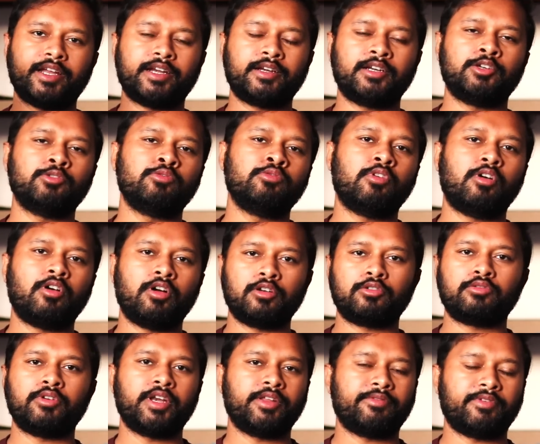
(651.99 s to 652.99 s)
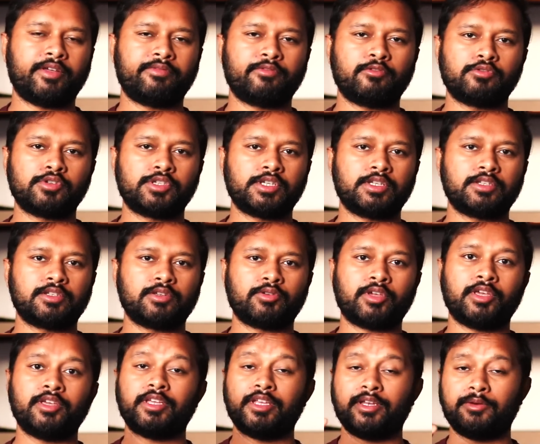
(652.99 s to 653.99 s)
and do all 25 questions,
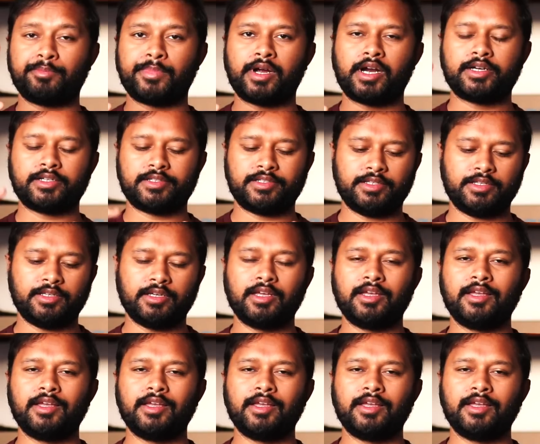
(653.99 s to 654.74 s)
okay, in part C.